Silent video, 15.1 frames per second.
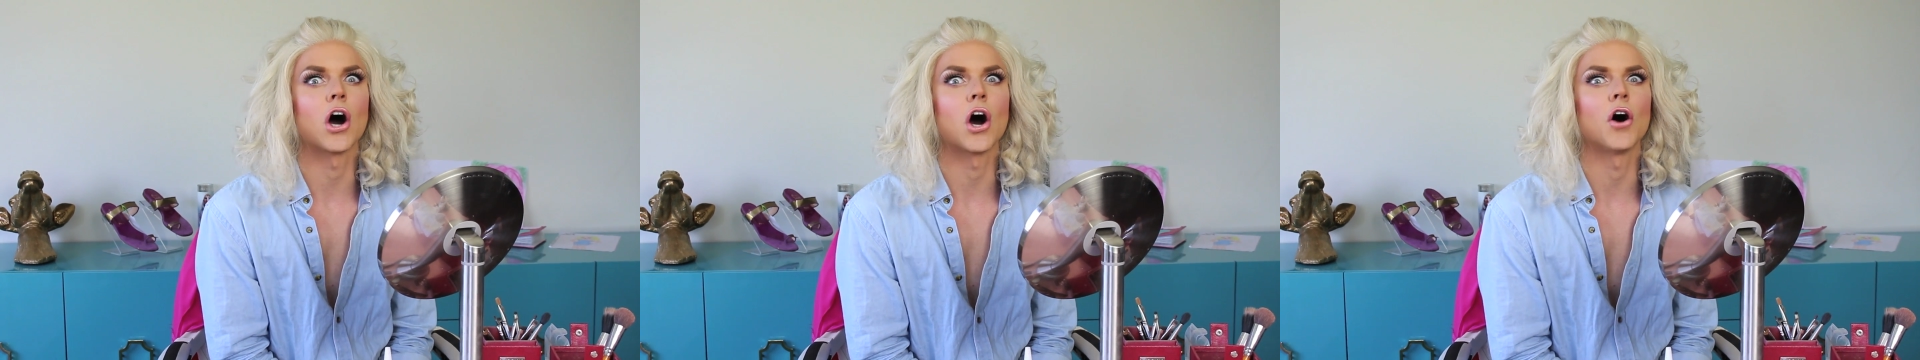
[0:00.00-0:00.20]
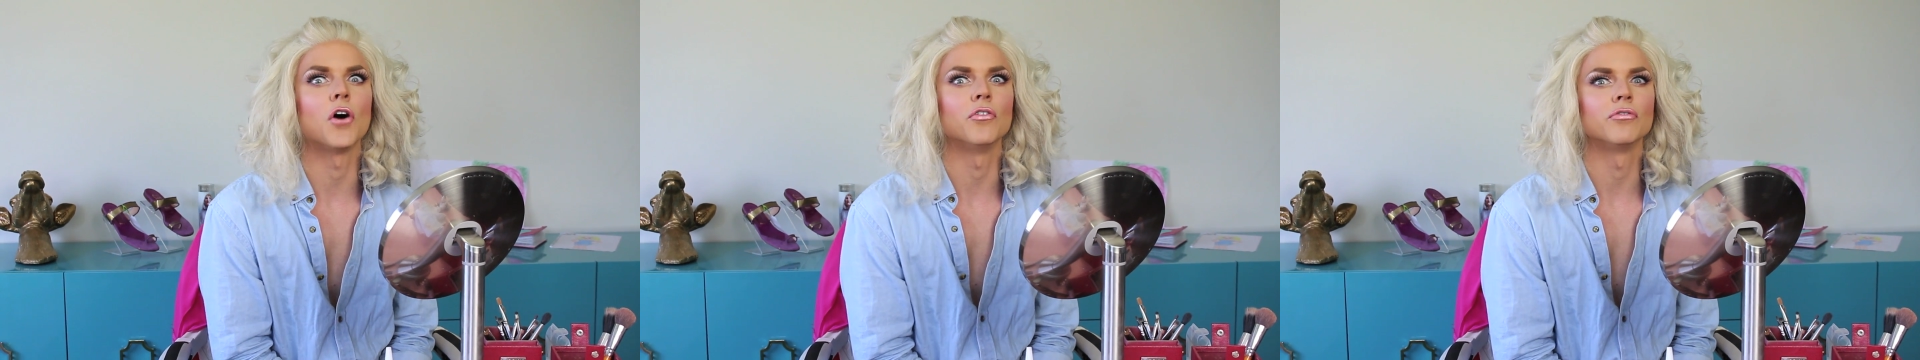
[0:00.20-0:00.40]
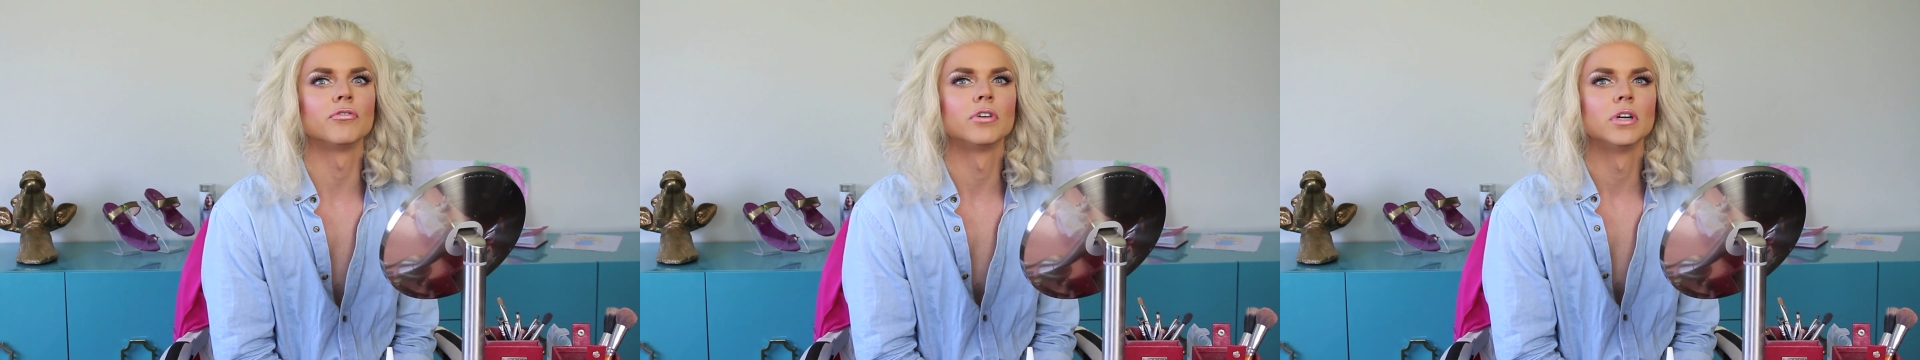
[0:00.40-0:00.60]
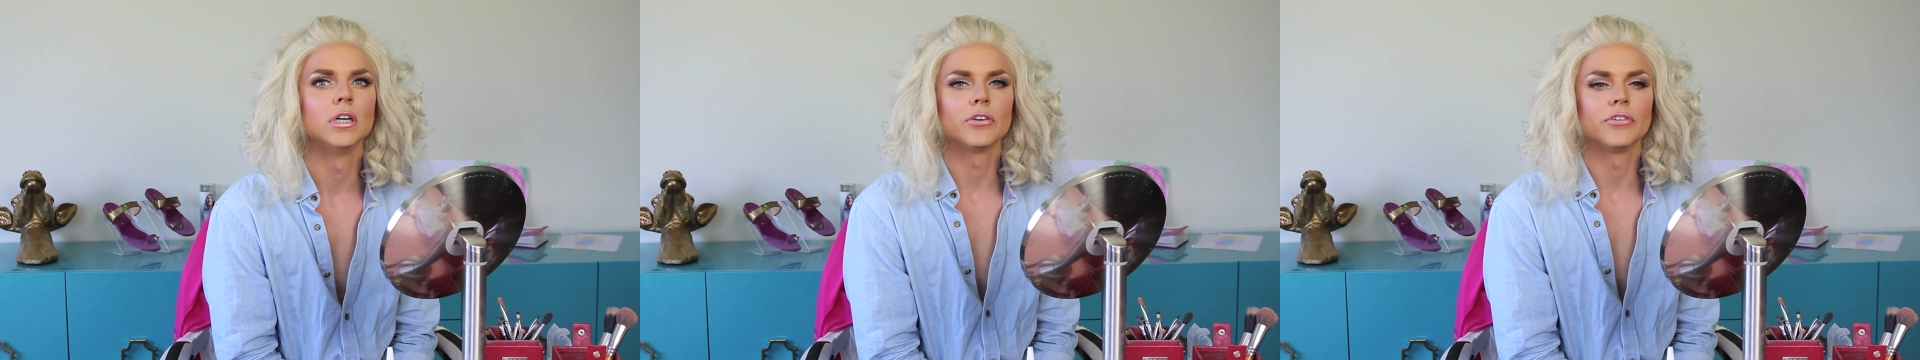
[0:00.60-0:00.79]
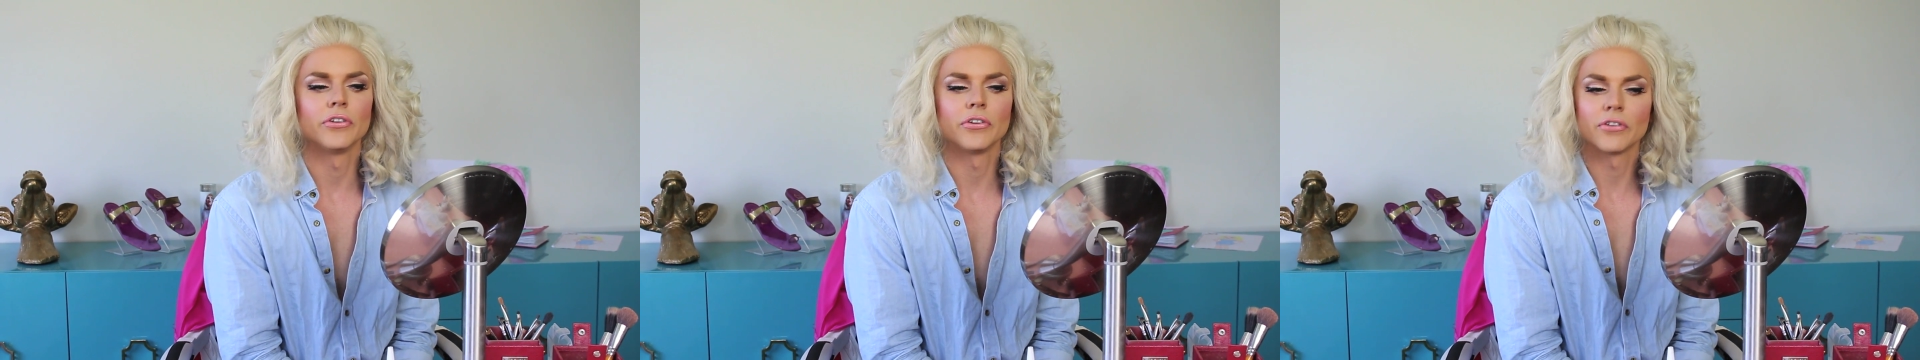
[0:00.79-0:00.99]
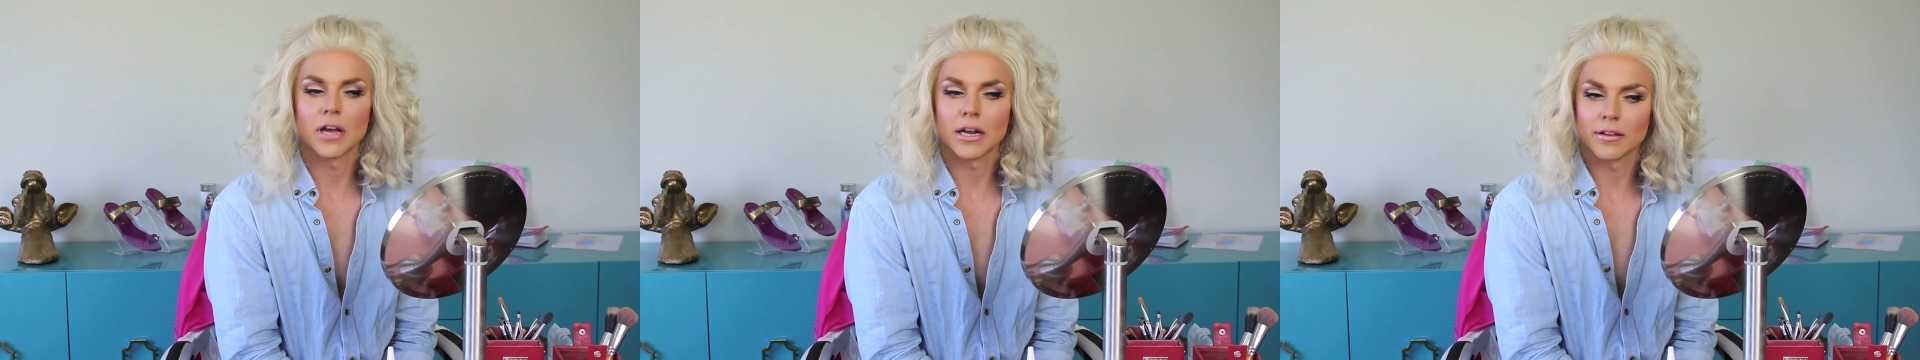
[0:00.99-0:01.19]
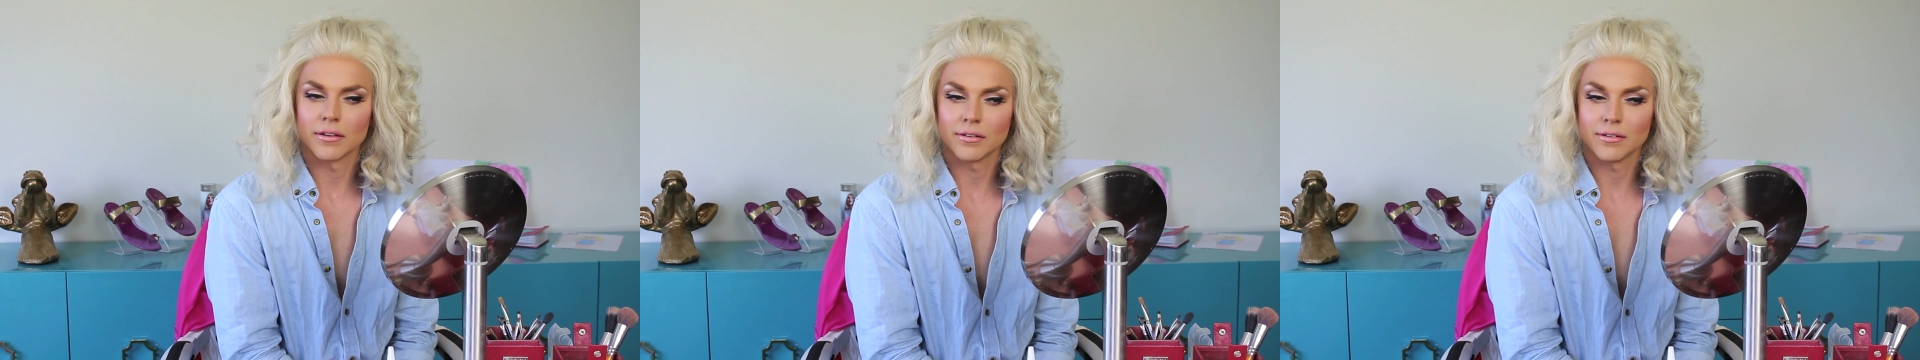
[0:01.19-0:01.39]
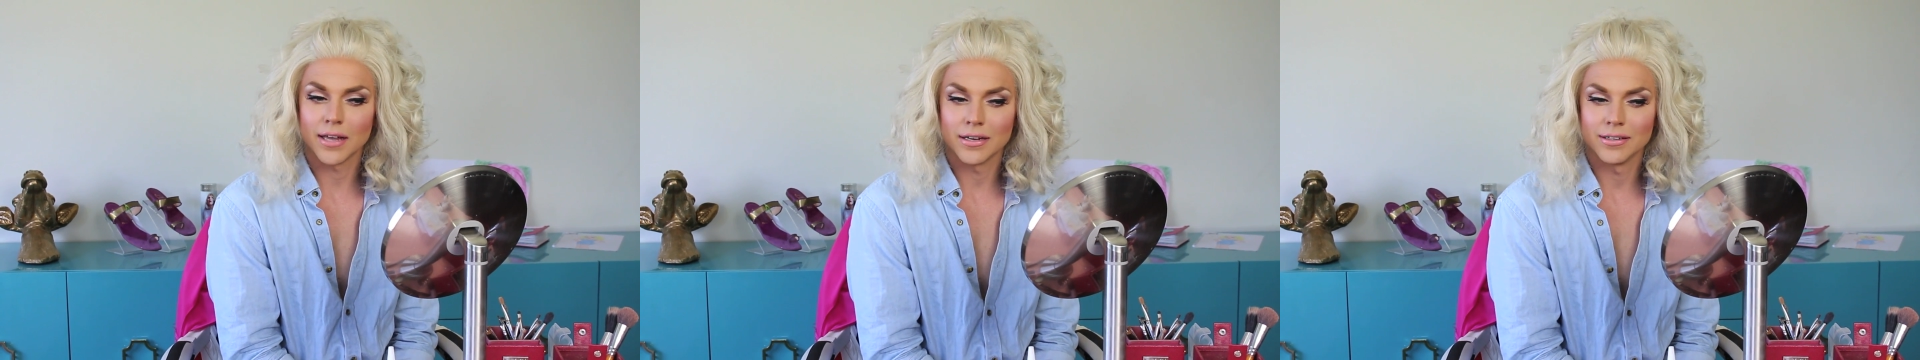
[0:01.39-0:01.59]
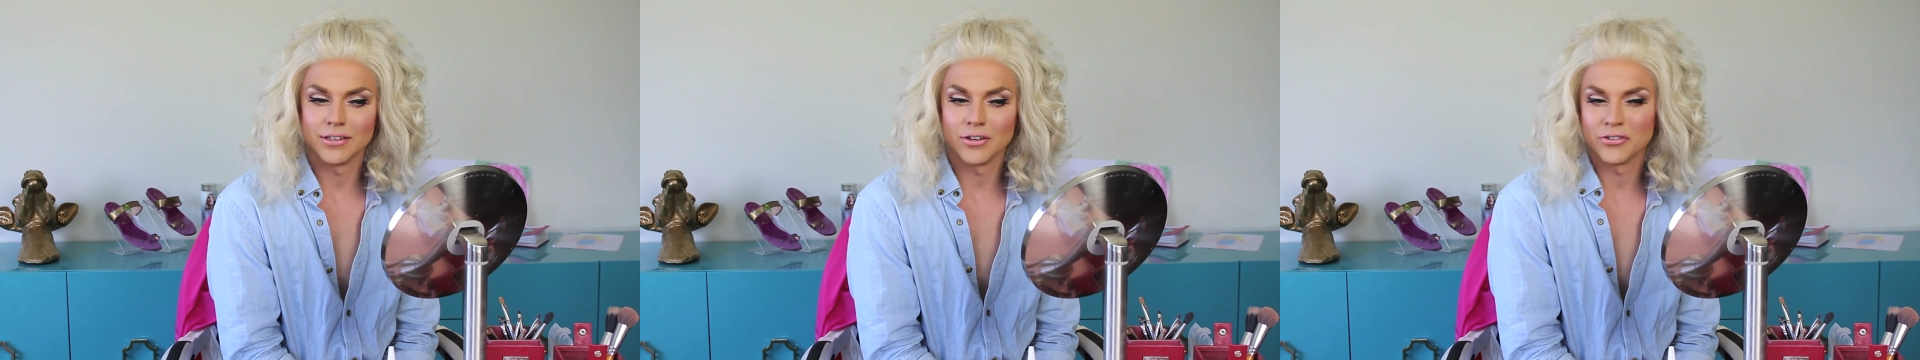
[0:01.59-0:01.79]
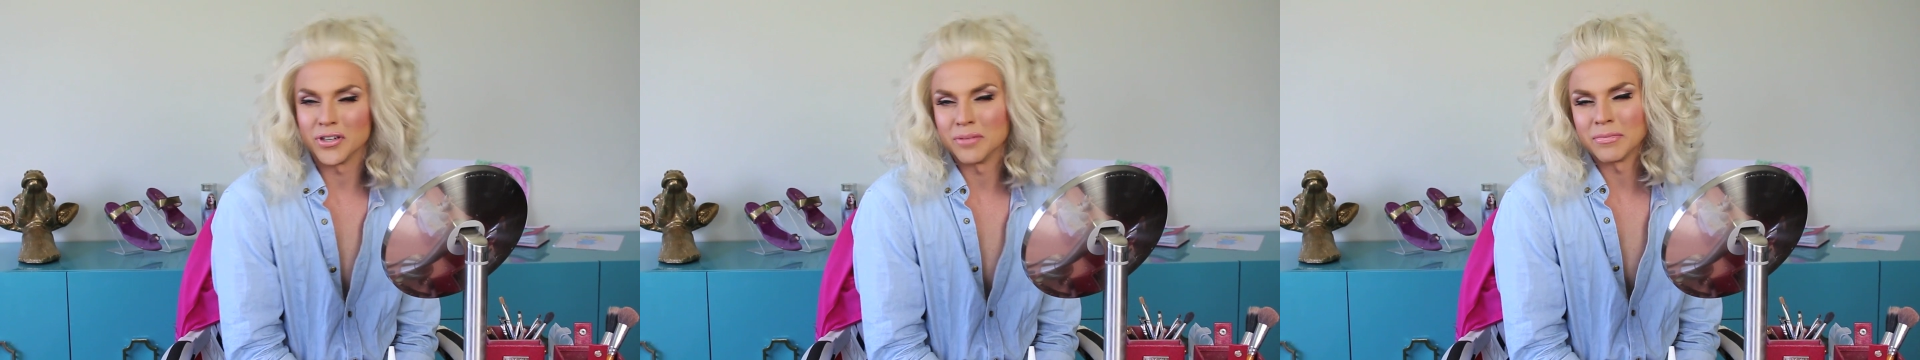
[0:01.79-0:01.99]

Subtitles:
of, because this is kind of the standard issue.